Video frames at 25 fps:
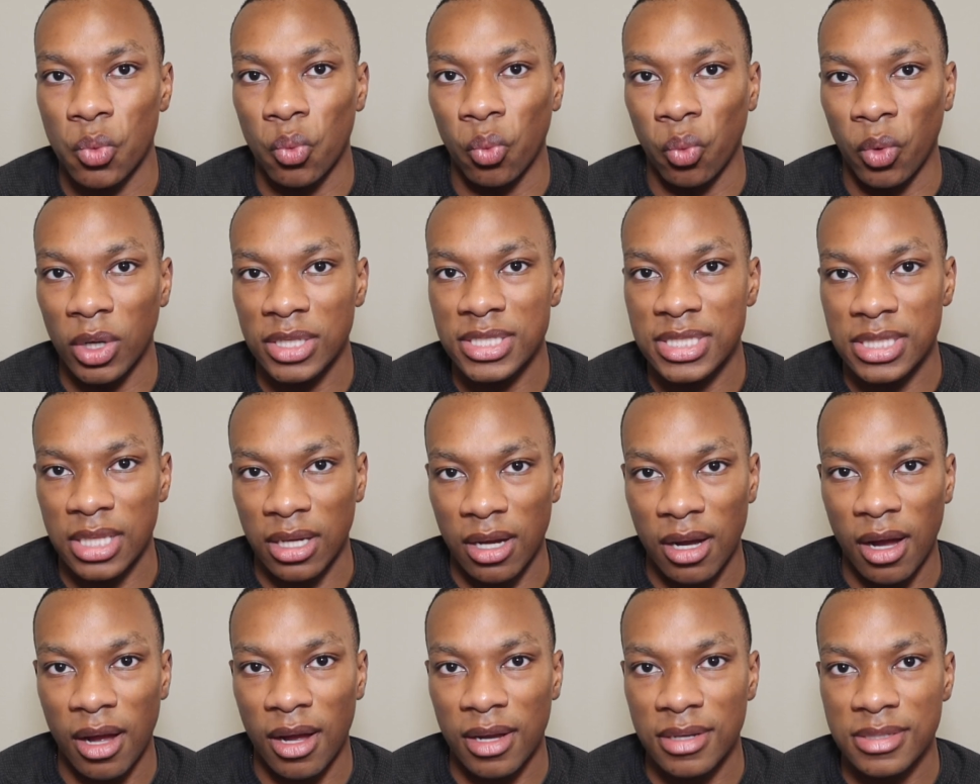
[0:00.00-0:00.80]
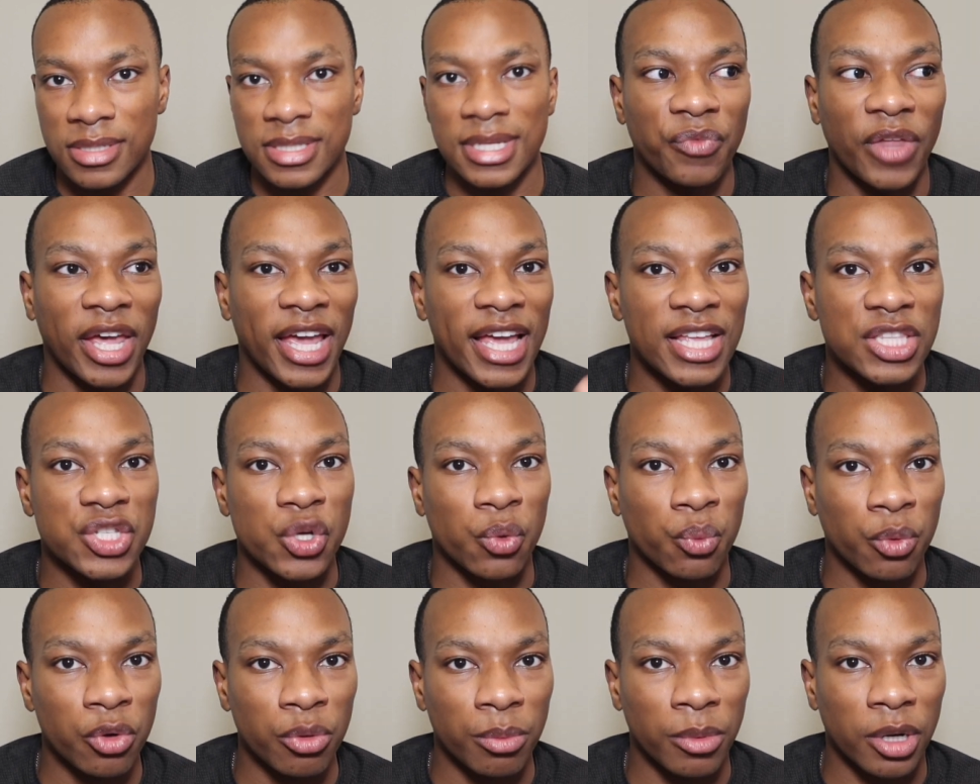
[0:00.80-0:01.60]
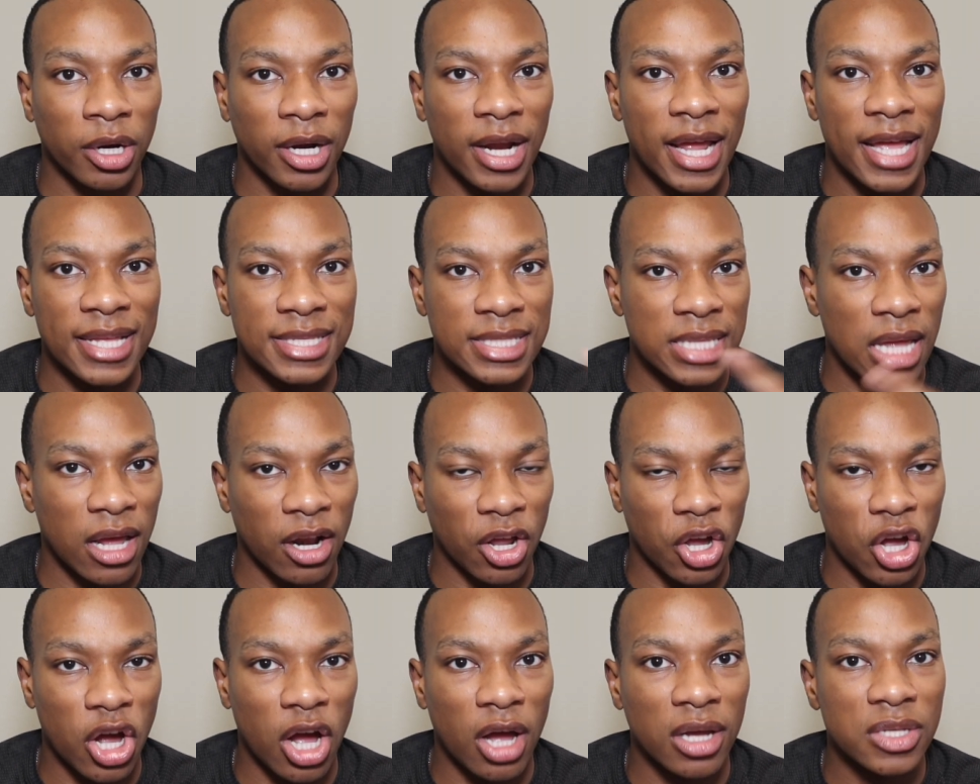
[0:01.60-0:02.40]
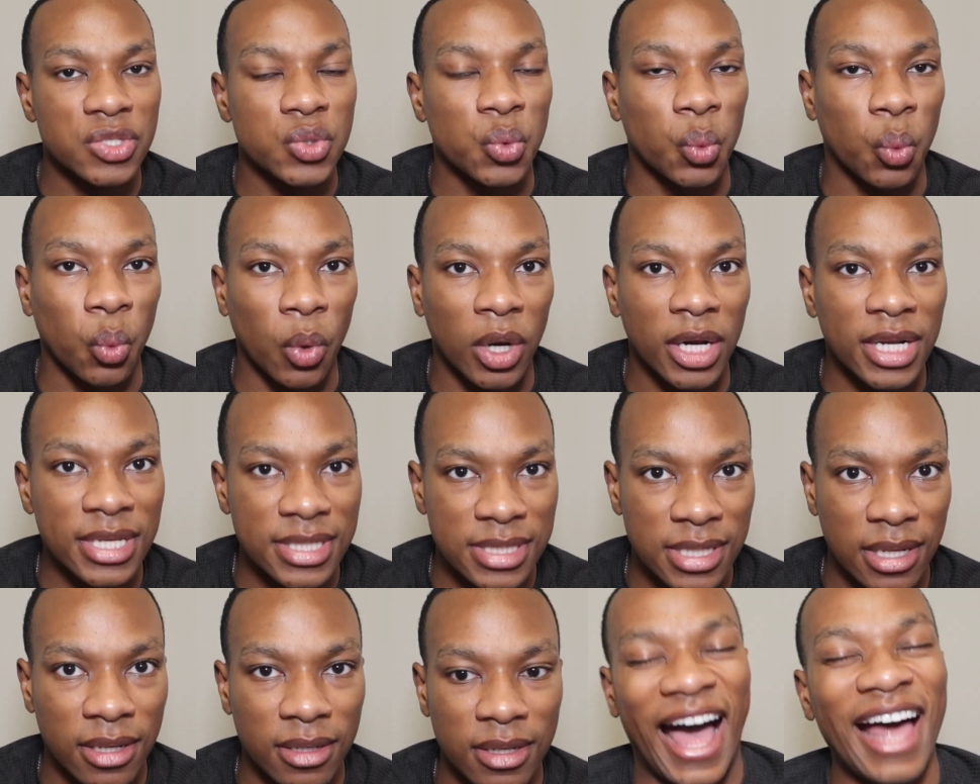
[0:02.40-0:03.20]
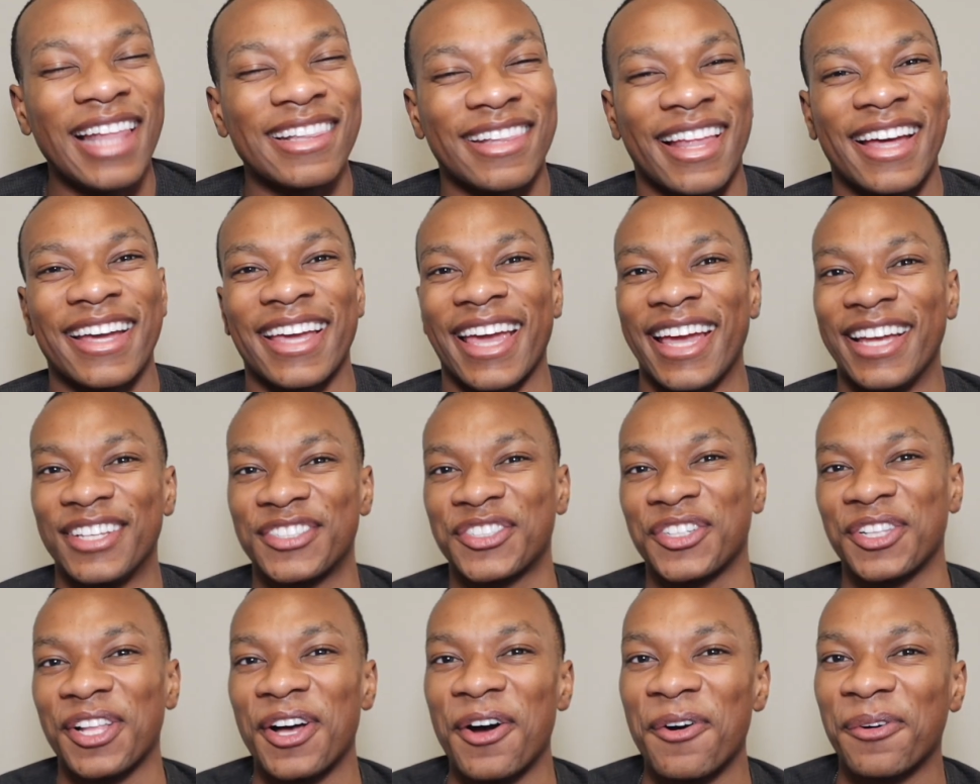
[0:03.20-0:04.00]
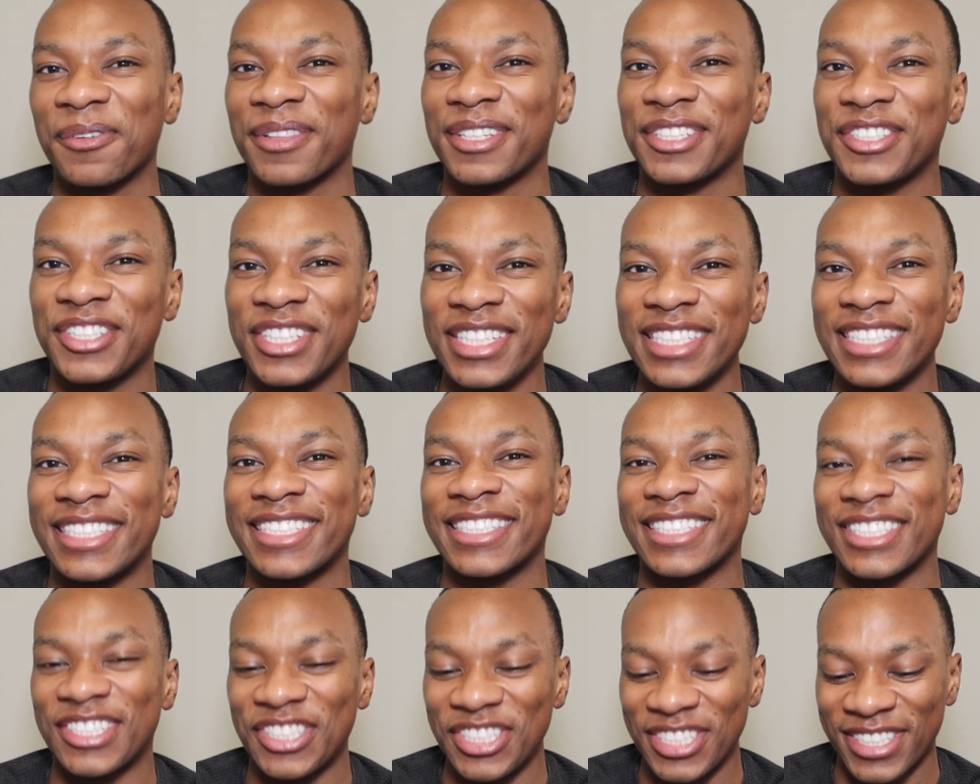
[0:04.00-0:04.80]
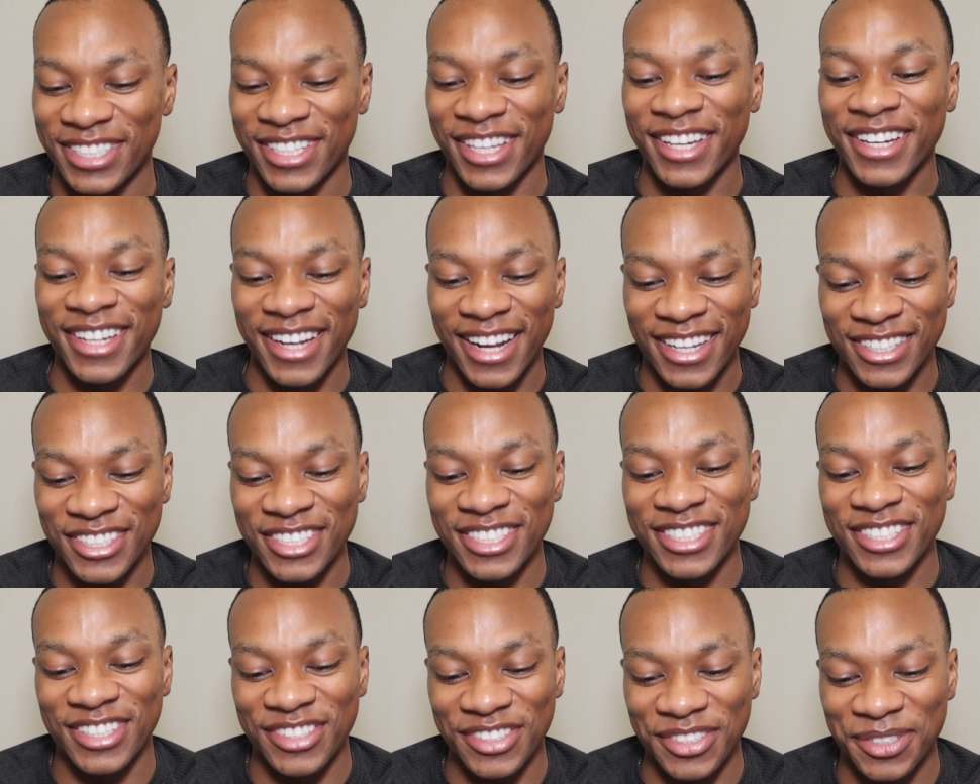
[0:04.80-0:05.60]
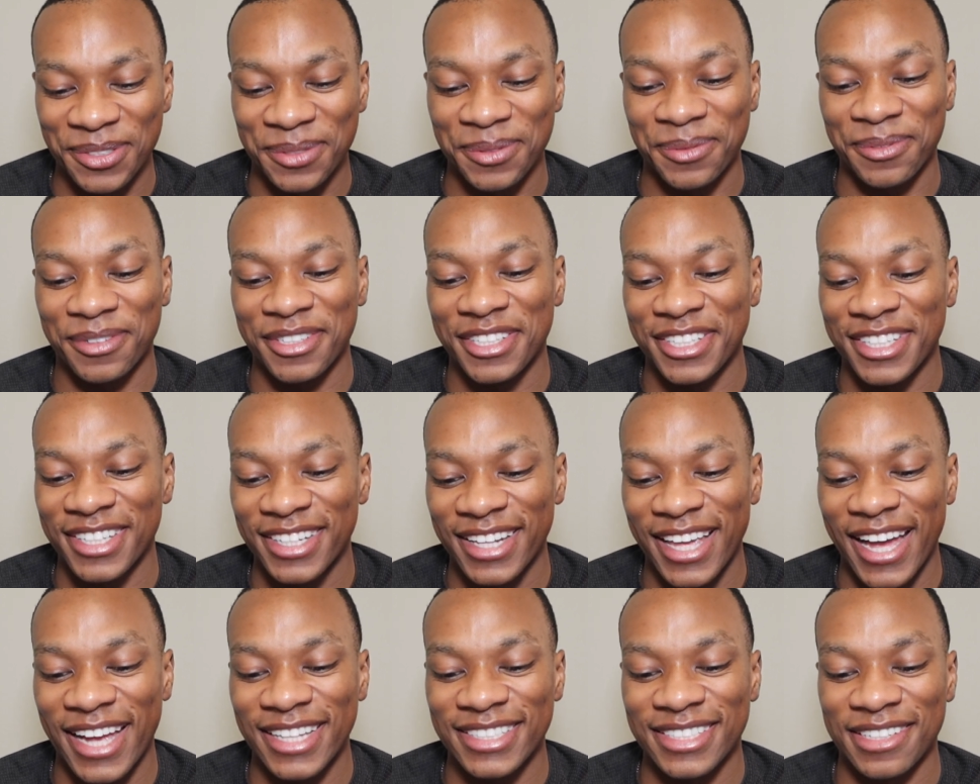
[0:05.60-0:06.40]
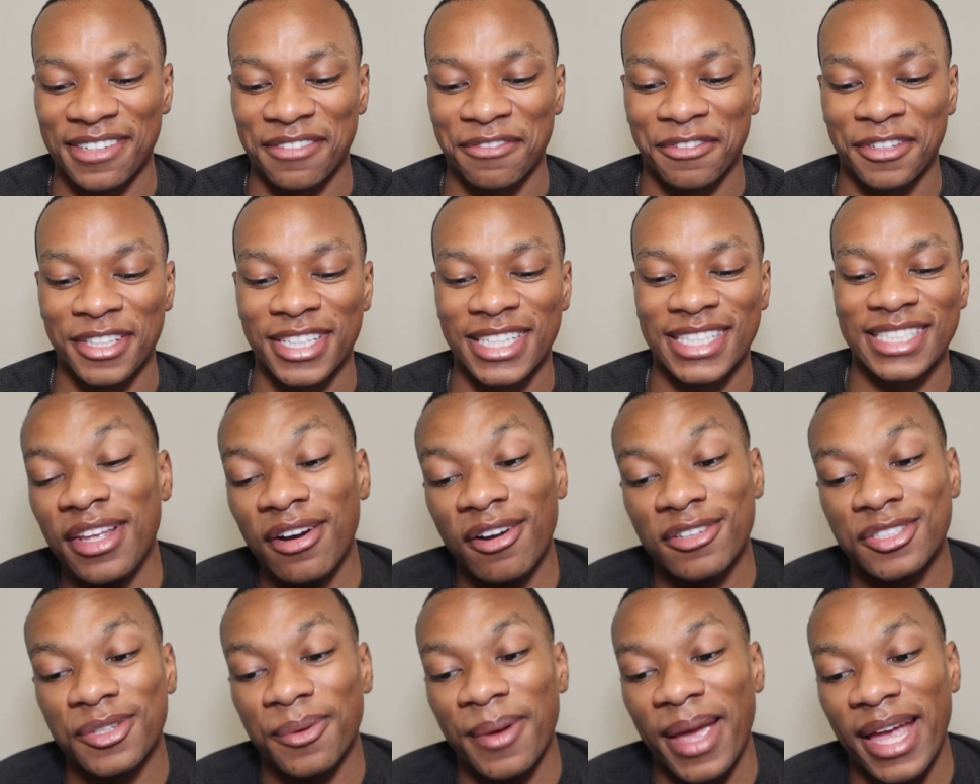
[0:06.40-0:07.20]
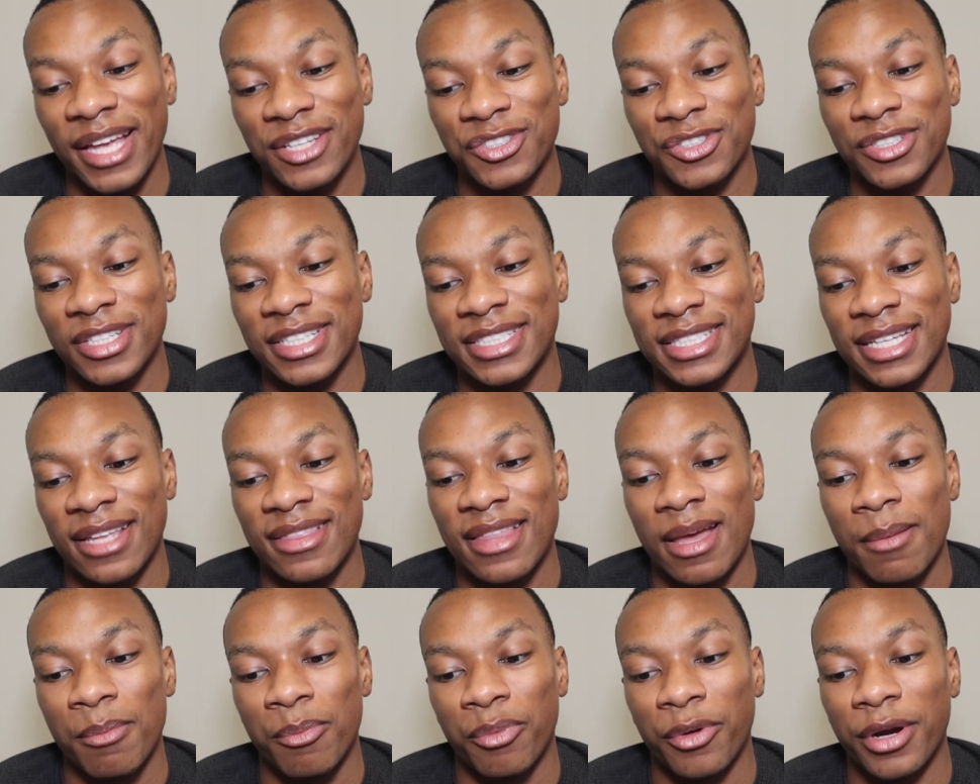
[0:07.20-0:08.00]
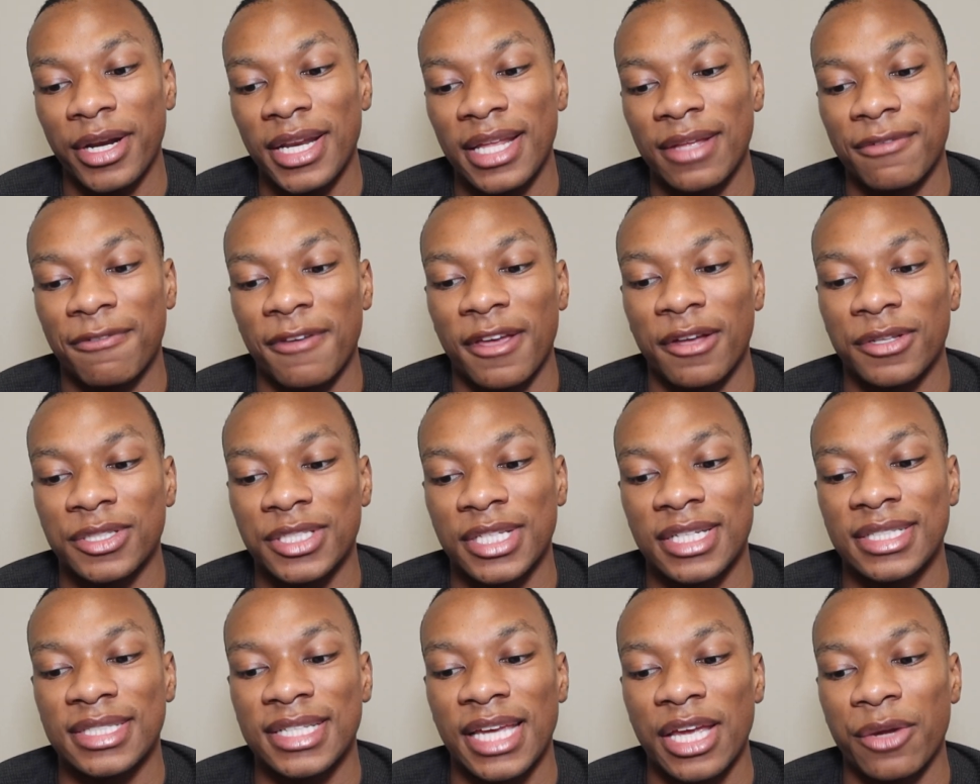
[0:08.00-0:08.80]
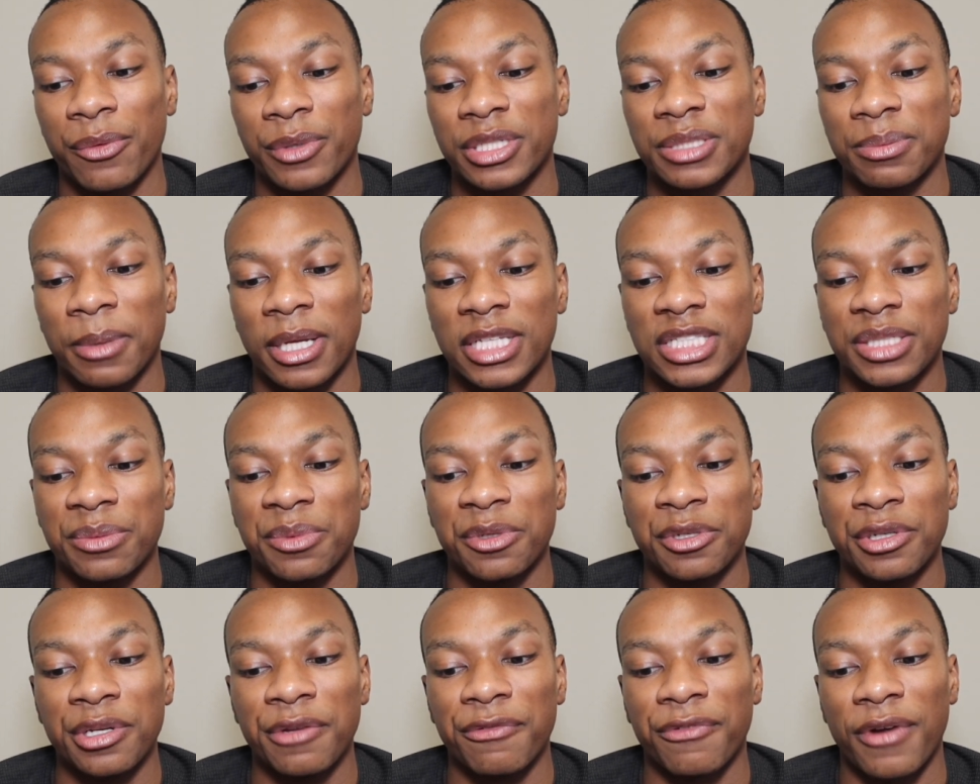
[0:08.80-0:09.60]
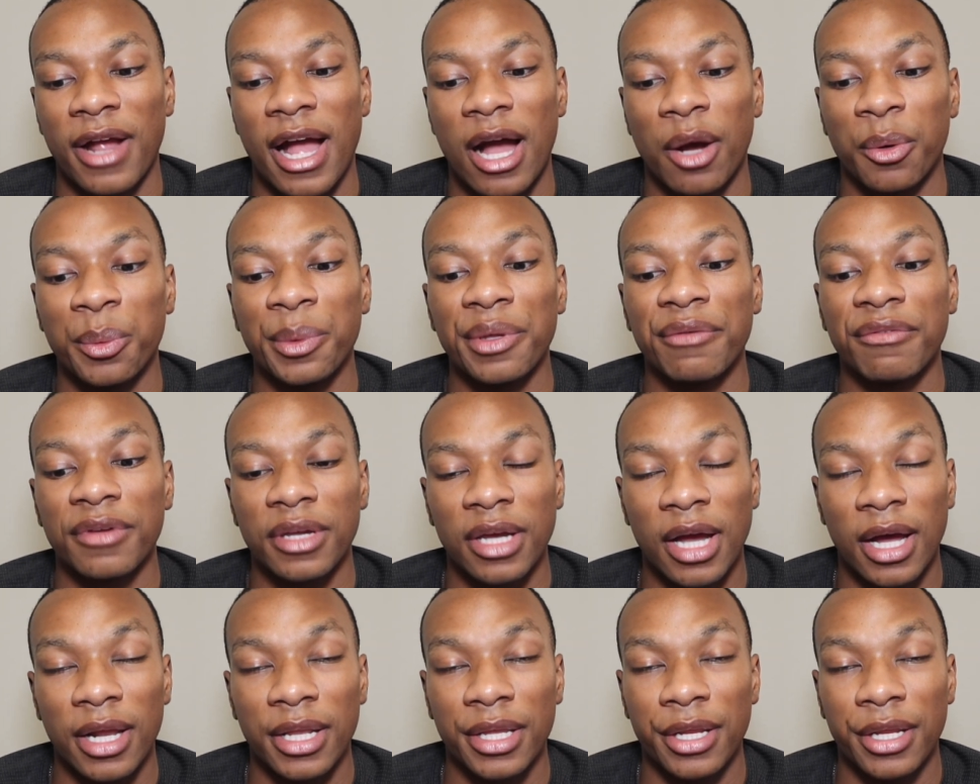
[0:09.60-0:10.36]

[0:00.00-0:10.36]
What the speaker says: What's the cause? Like, it's a rumor, it's not a cause. What is it? I like Angela Oakley. She's good. She's really good casting for this. Then also Angela said that Britt failed to take responsibility for how we even got